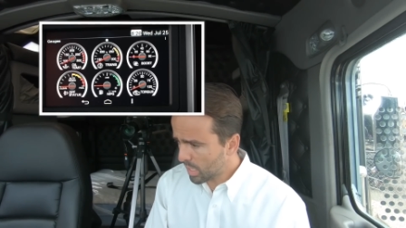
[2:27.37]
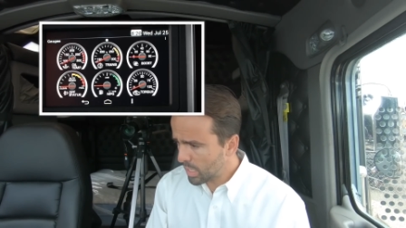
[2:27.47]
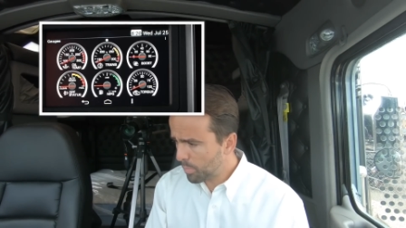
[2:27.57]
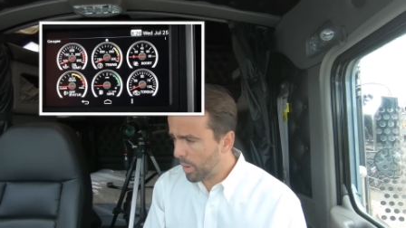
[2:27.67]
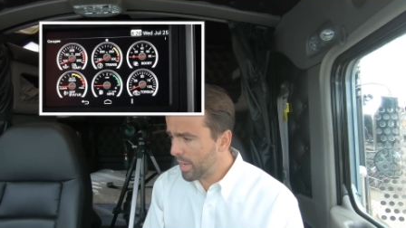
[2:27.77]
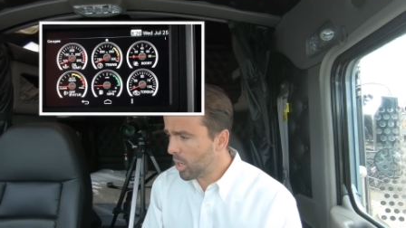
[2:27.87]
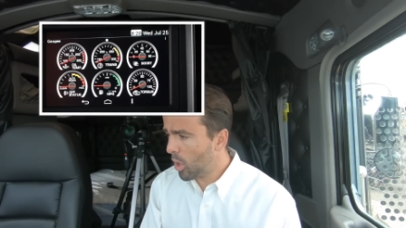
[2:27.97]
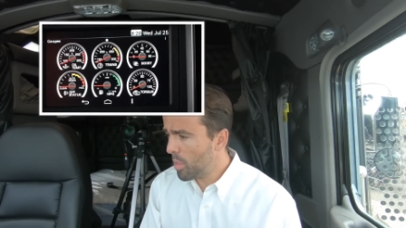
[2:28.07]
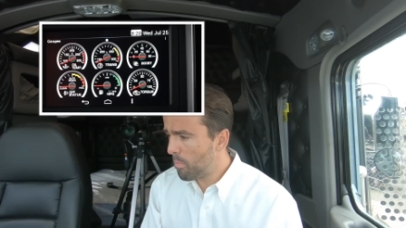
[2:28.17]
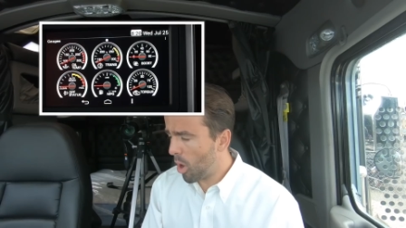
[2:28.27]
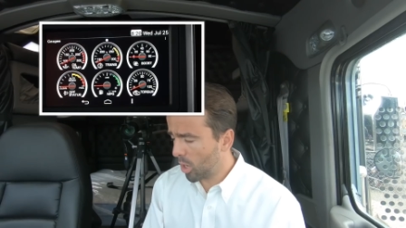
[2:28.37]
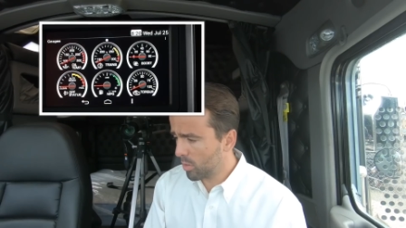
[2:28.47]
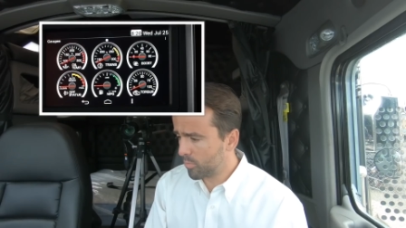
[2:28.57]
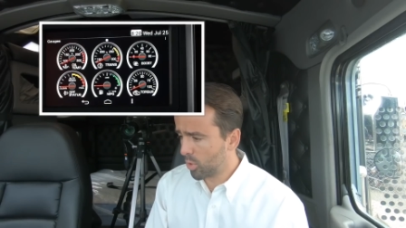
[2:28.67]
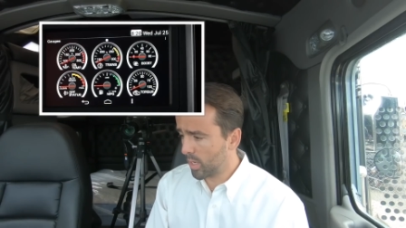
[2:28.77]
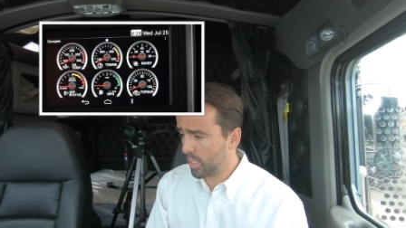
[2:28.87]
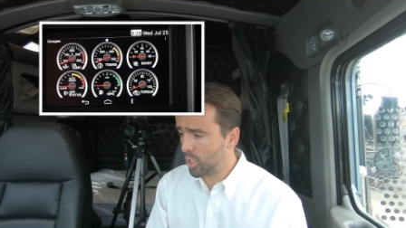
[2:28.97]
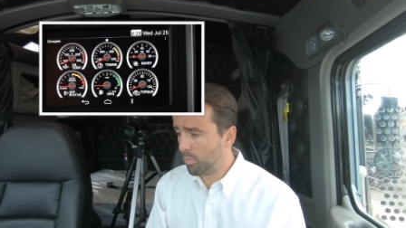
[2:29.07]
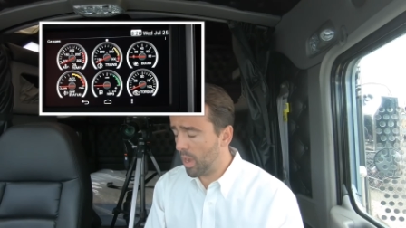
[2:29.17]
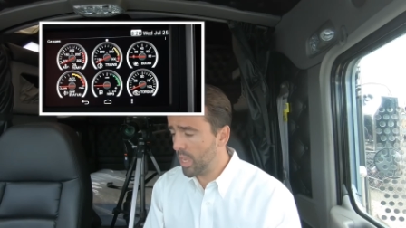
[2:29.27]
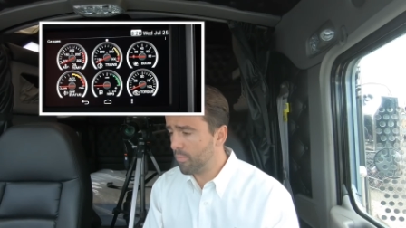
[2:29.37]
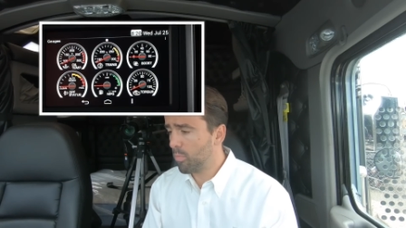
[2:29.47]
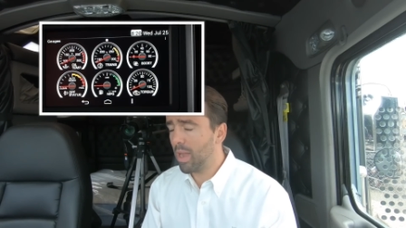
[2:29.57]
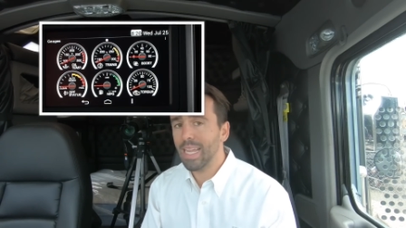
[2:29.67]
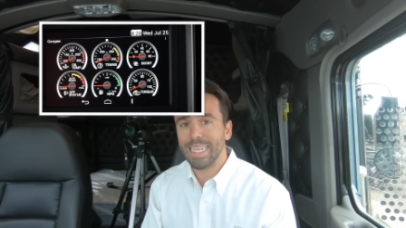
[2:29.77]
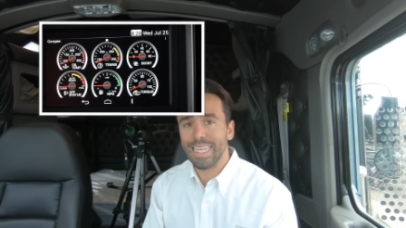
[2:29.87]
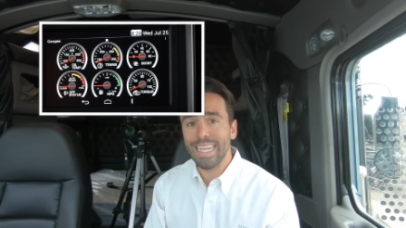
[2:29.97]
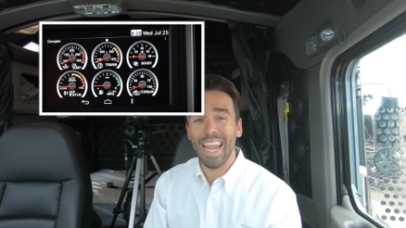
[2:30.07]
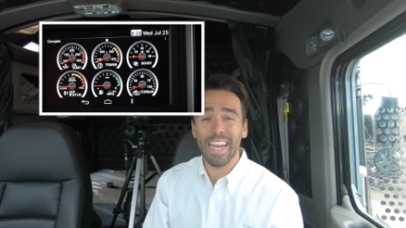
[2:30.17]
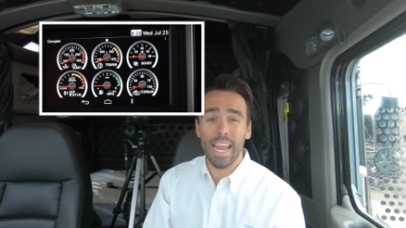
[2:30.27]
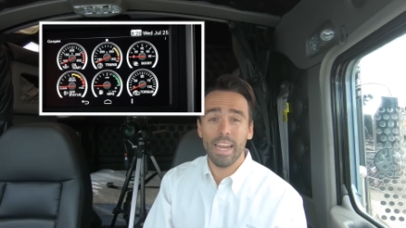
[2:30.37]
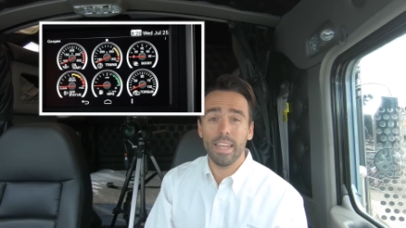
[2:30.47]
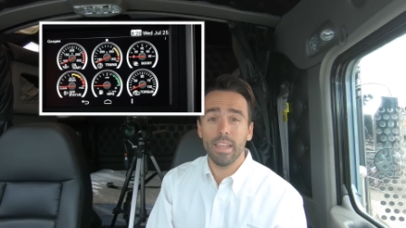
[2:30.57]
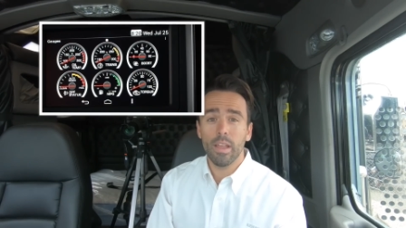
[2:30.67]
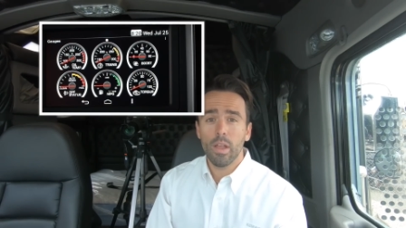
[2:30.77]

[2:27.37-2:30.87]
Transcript: Depending on the model of truck that you buy, if you're buying a T880